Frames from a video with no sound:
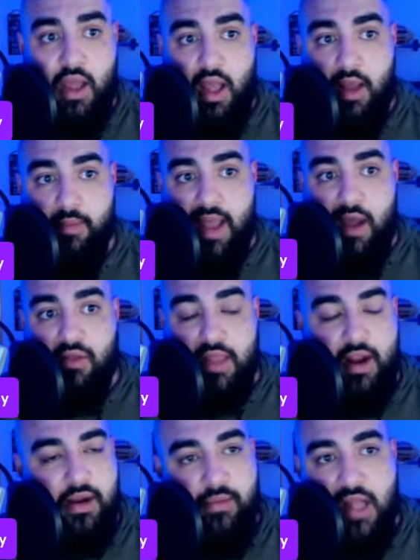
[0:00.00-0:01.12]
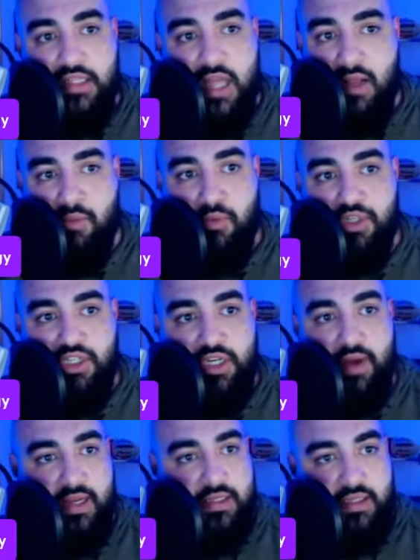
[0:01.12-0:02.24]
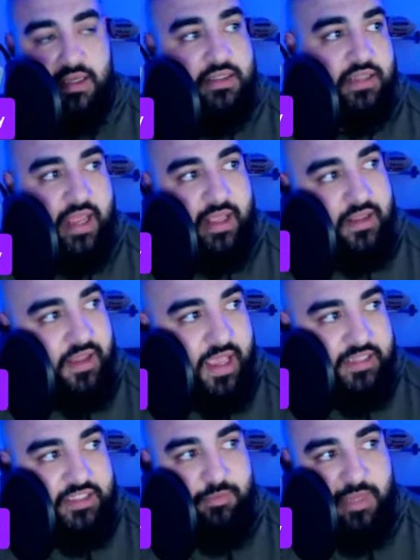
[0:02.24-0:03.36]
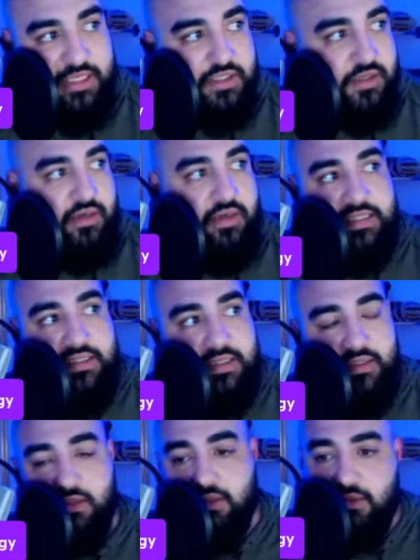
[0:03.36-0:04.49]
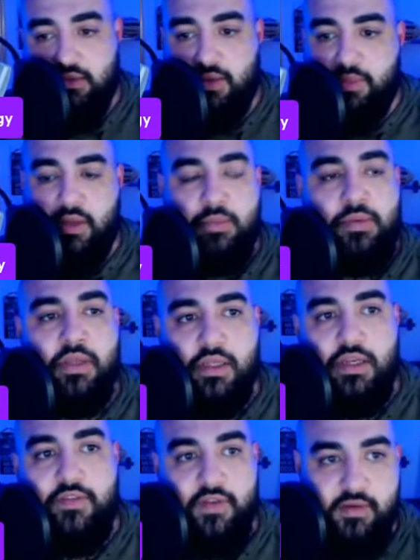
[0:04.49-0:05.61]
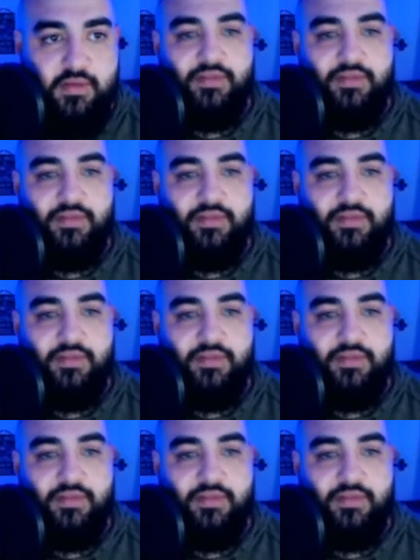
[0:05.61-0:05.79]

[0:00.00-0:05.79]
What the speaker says: out there, and I'm not talking about Rashee Rice because like his speedsterness is something completely different.